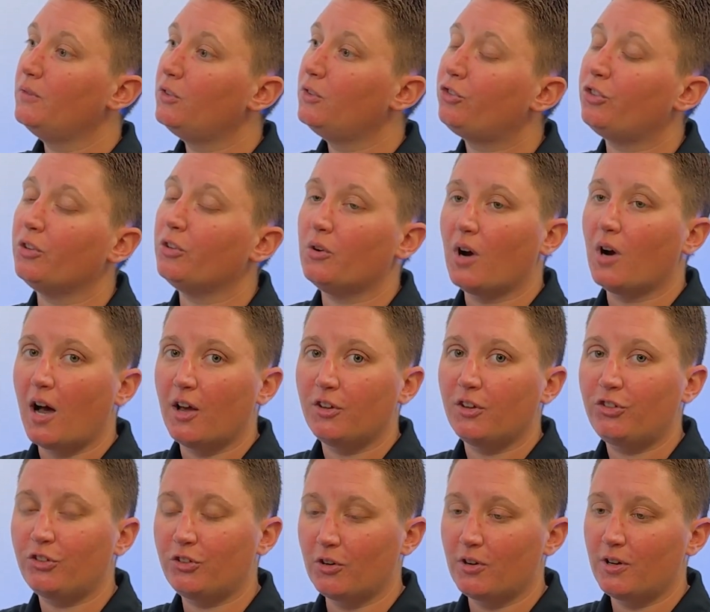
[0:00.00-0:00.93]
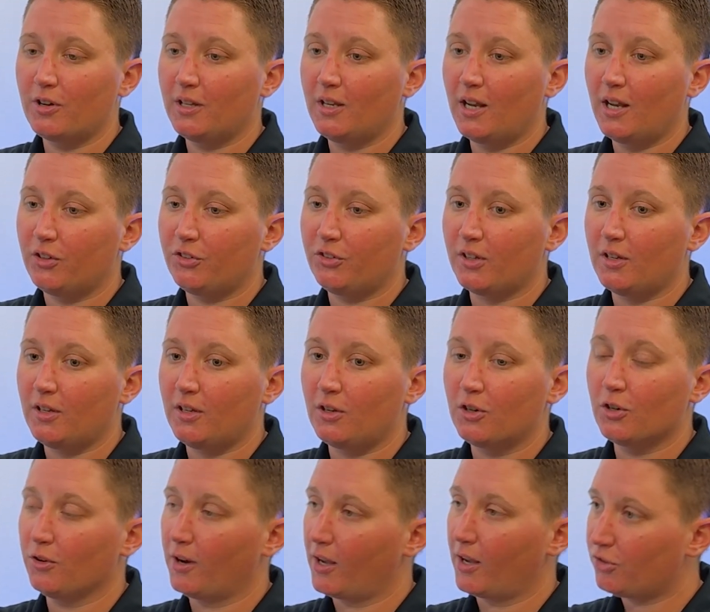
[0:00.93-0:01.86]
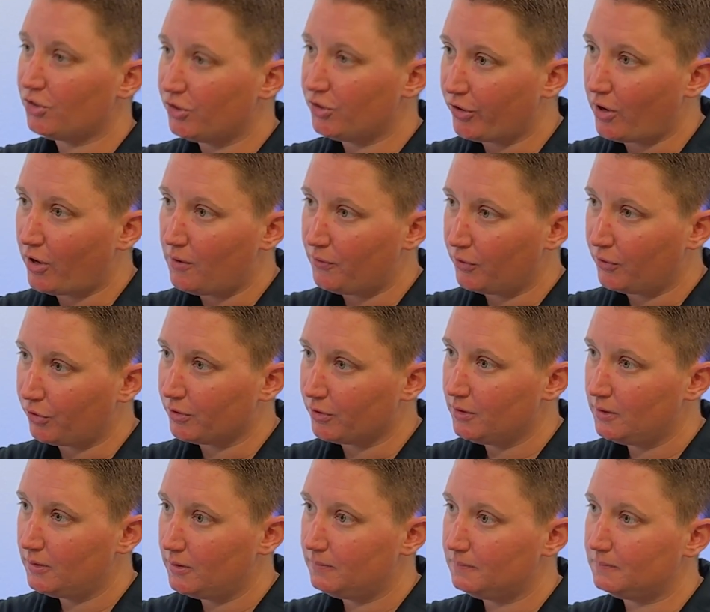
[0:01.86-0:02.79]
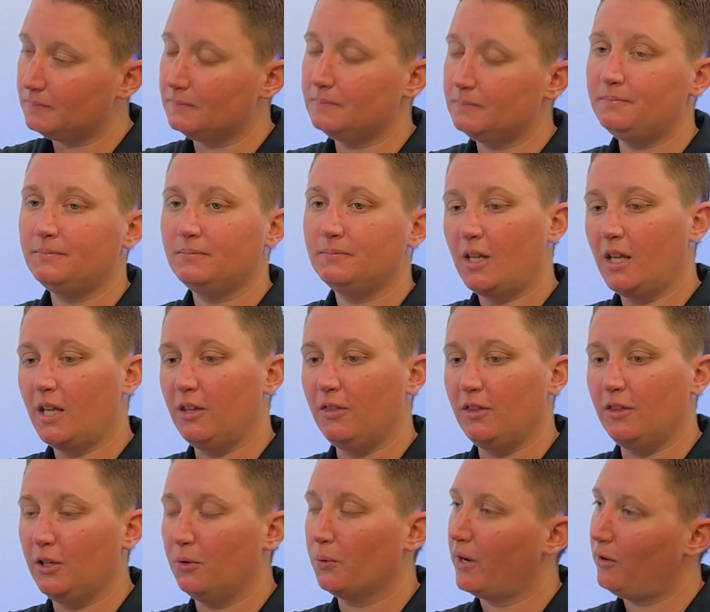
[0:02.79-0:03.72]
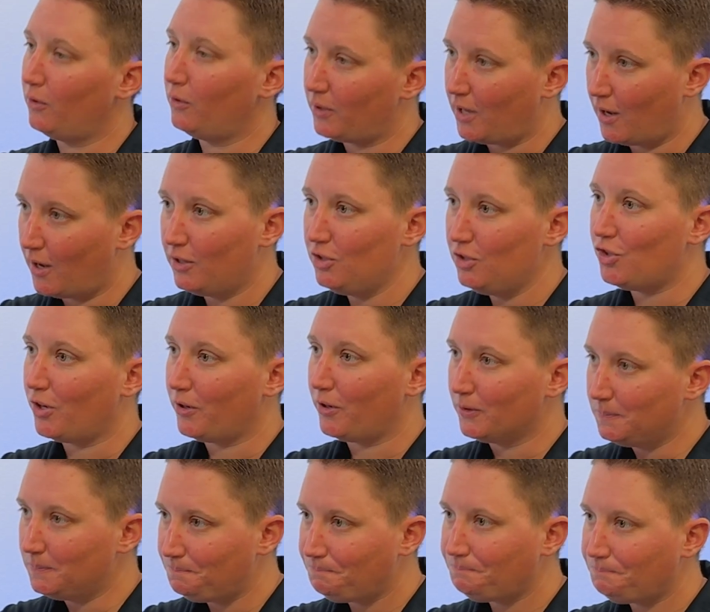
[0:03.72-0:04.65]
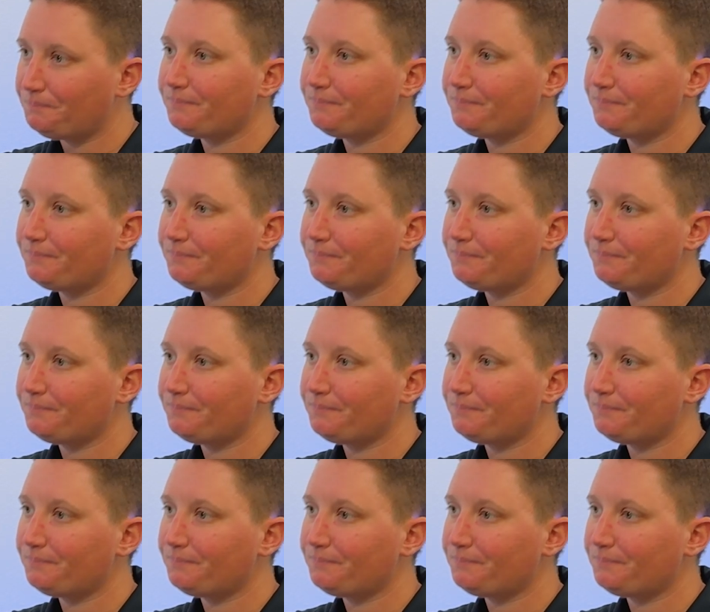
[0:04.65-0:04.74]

So I started as a corrections officer in the Randall County Jail,